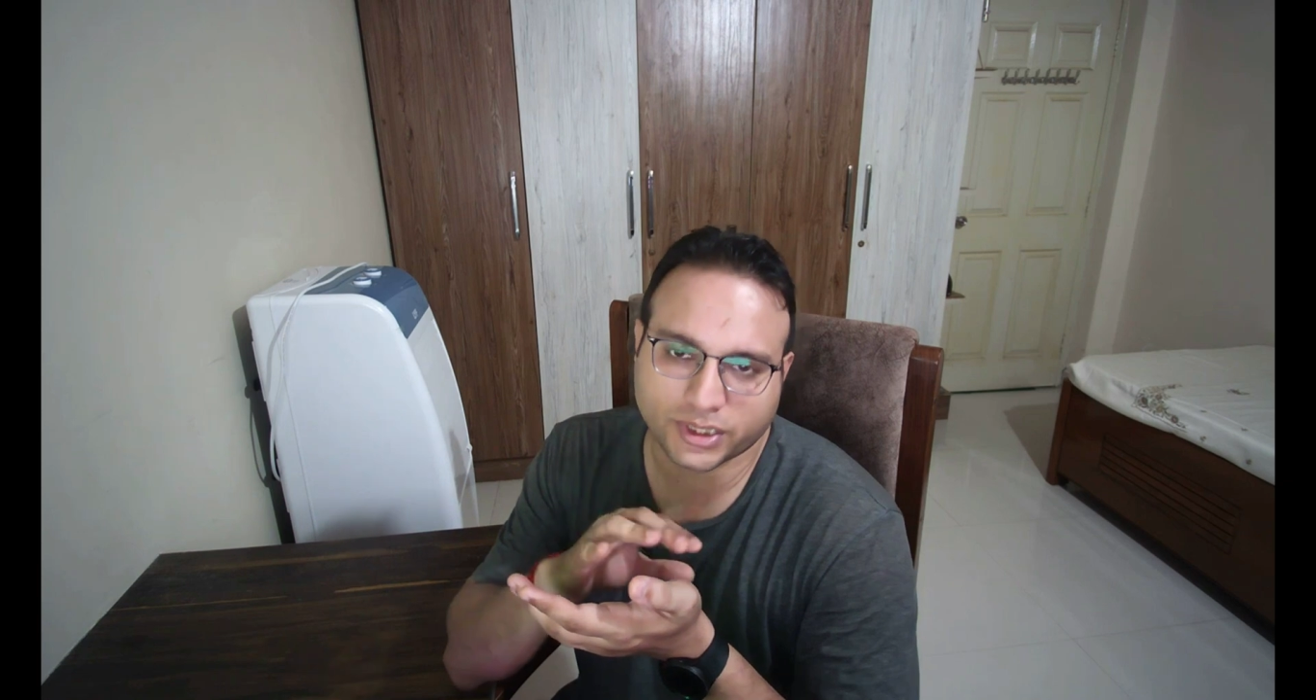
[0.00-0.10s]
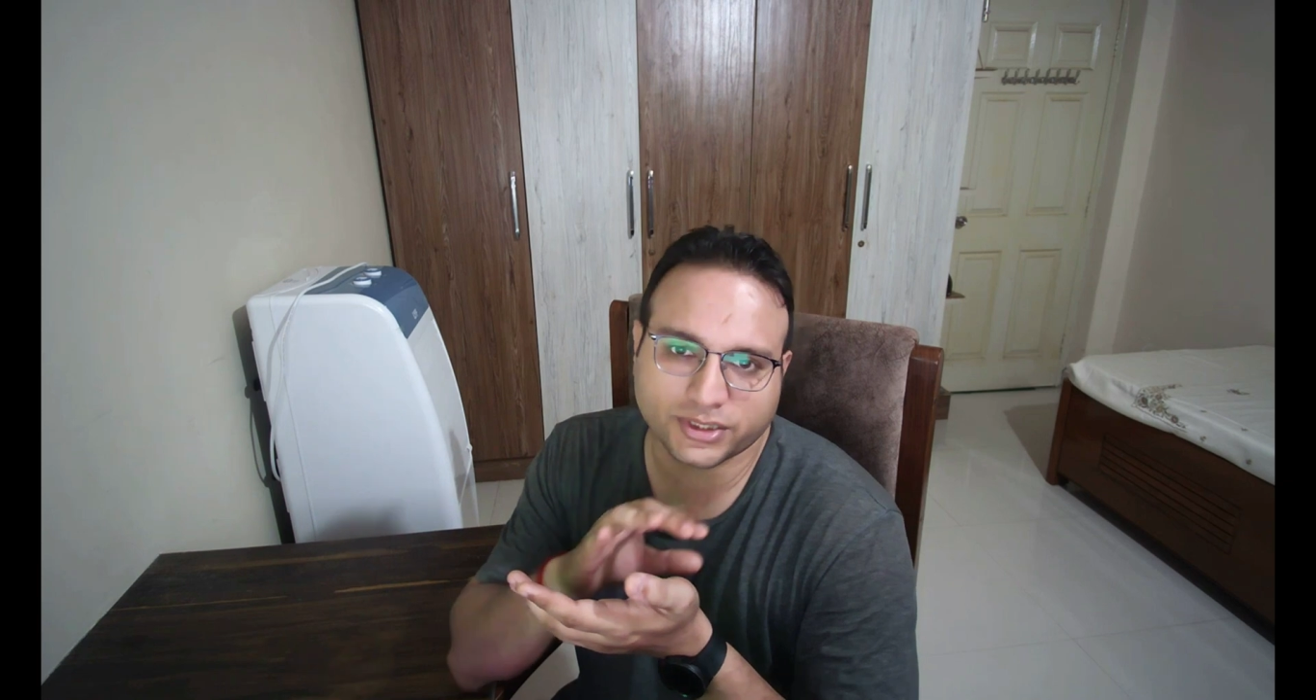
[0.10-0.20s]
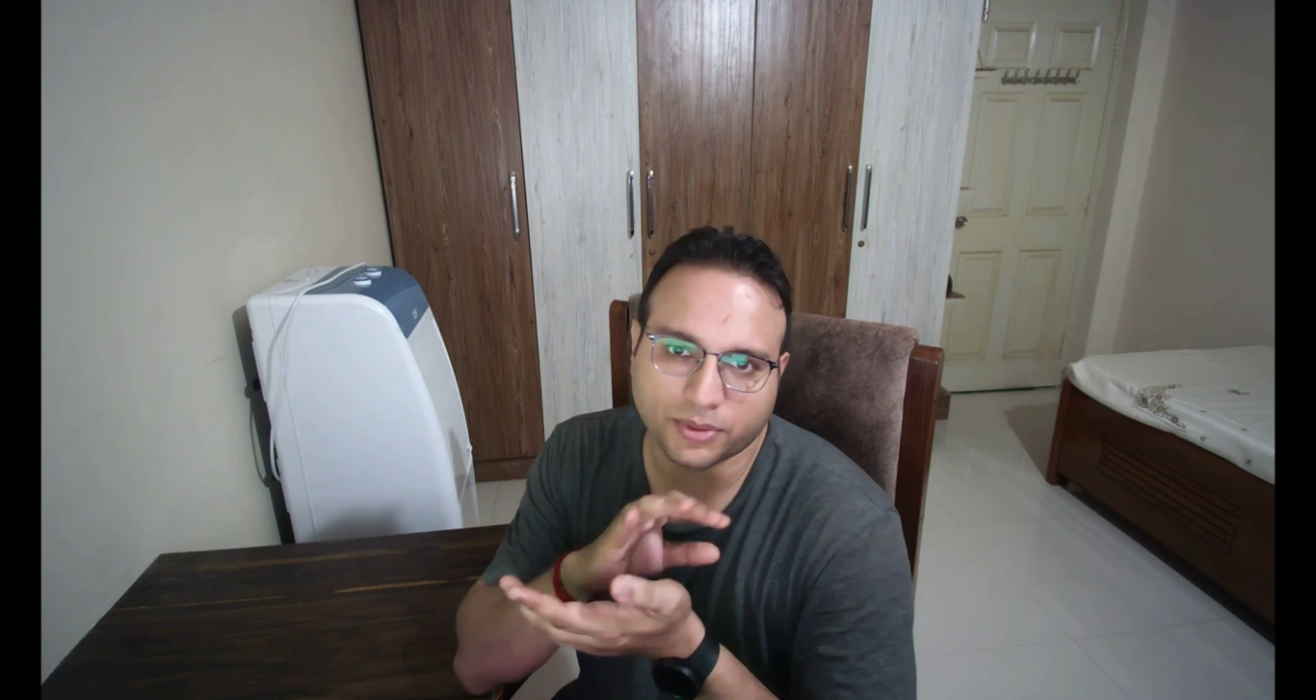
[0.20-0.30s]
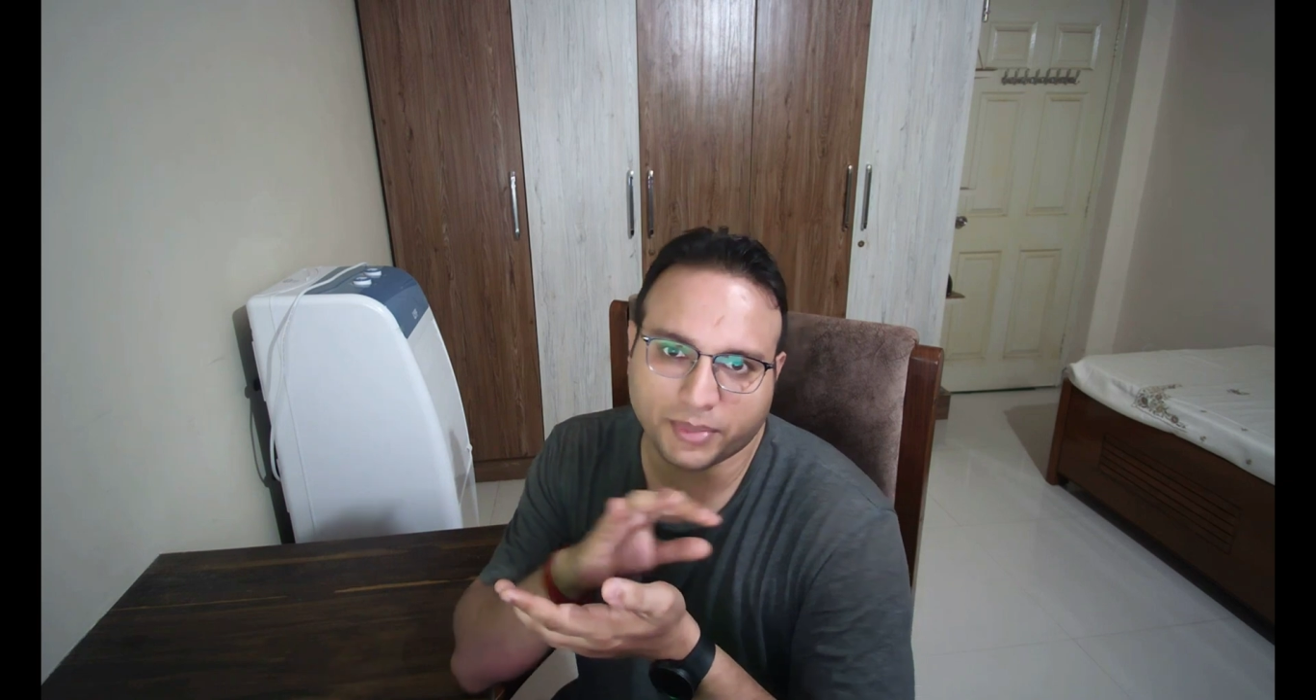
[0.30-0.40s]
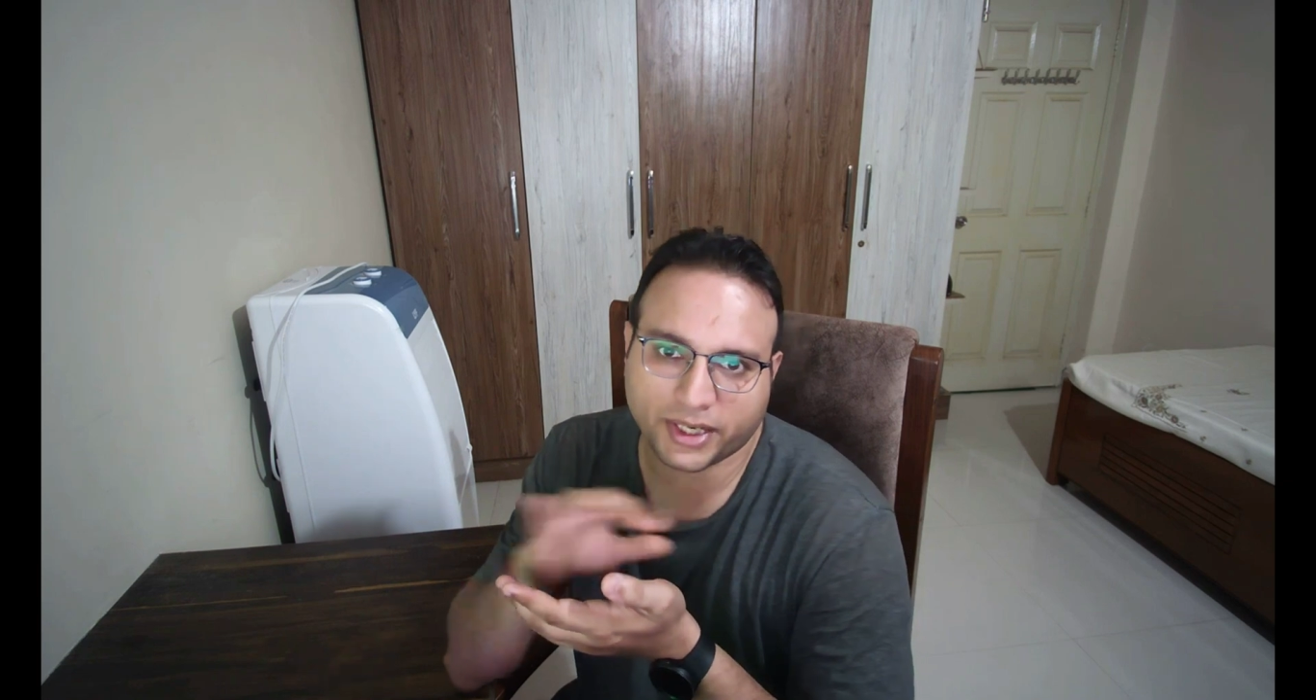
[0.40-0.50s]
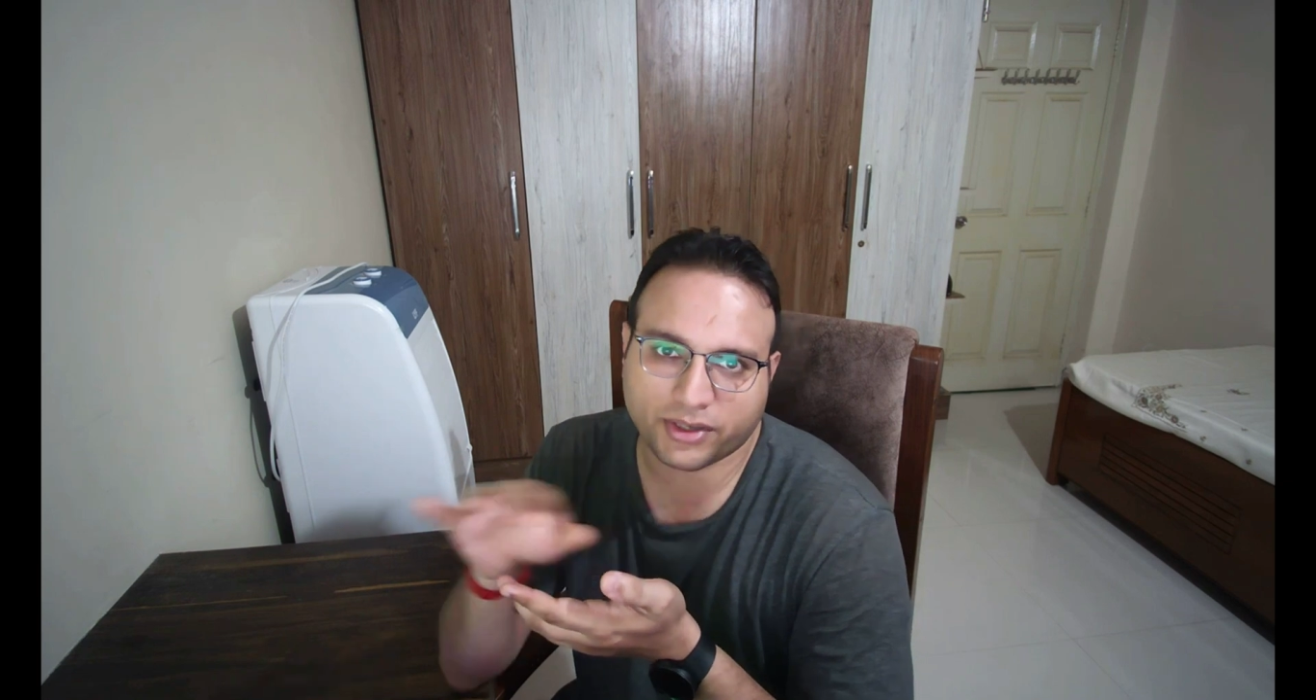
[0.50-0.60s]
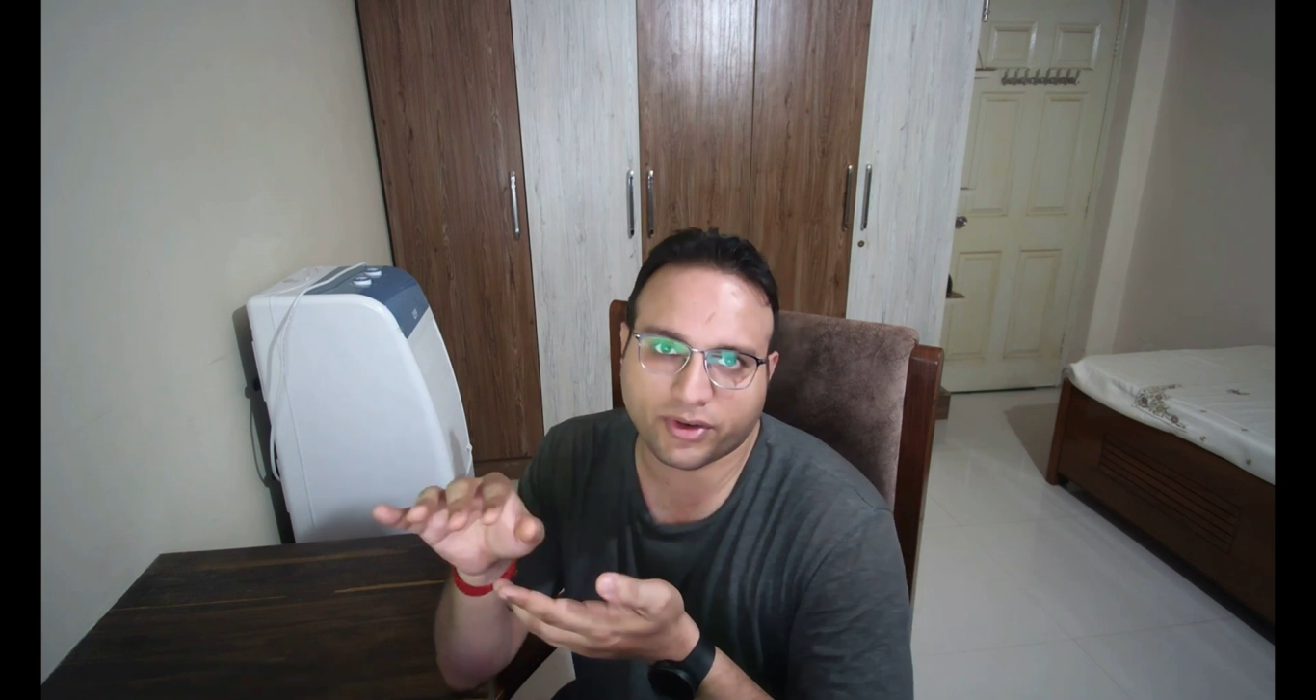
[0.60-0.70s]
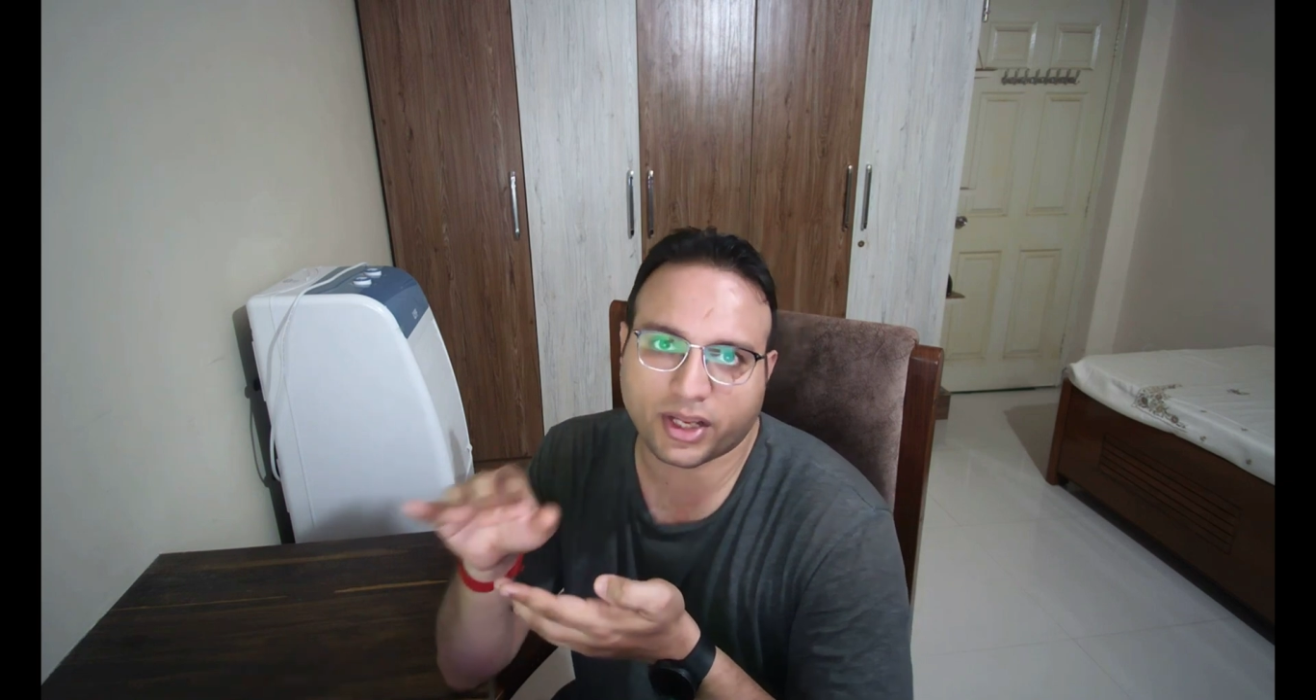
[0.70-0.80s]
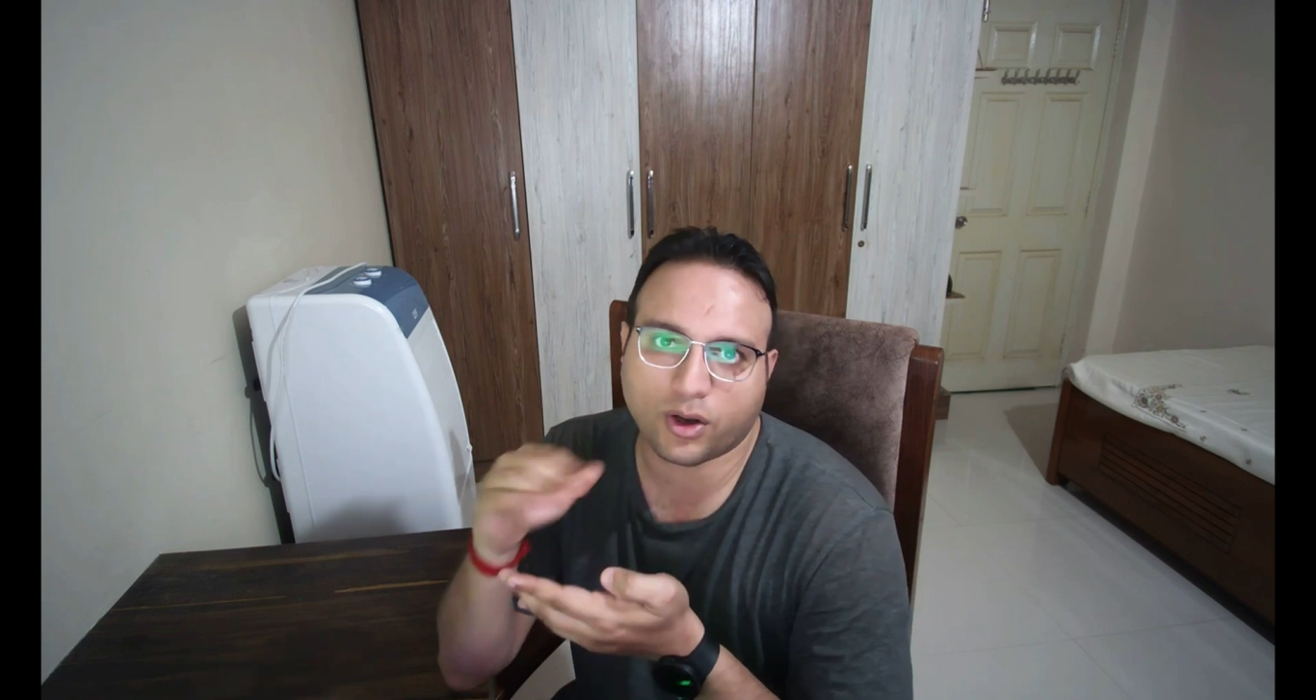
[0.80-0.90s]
symmetry,